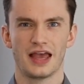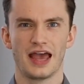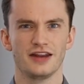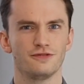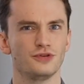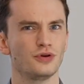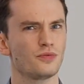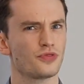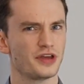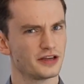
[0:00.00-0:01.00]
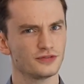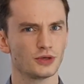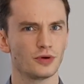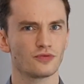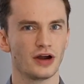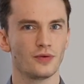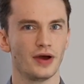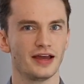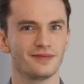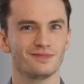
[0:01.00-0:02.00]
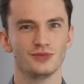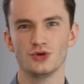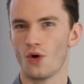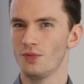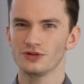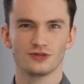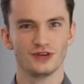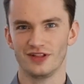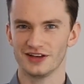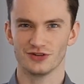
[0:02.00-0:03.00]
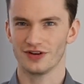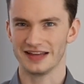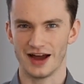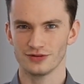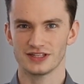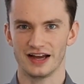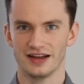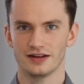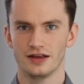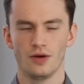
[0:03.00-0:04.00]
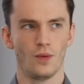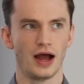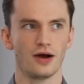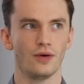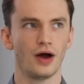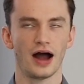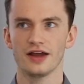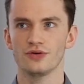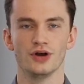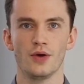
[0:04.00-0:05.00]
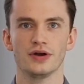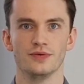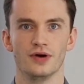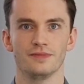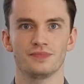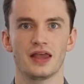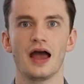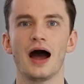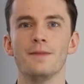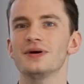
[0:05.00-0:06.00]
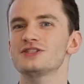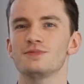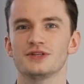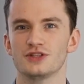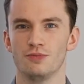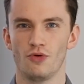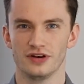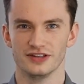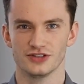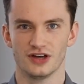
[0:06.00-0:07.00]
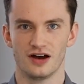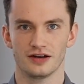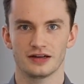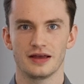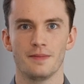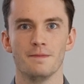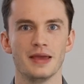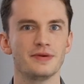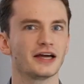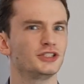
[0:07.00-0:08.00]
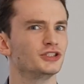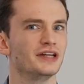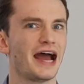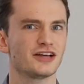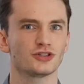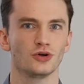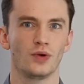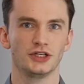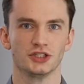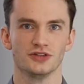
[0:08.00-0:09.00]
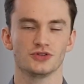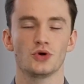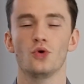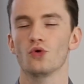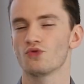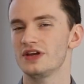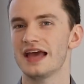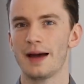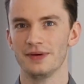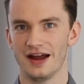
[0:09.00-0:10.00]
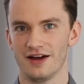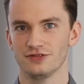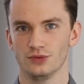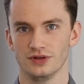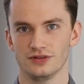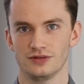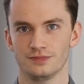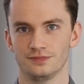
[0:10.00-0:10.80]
And if you don't think of someone right away, you almost feel like you're on the outside. Wow, I don't know anyone. I must have missed the point of this talk. Maybe I should ask her questions or recap it afterwards.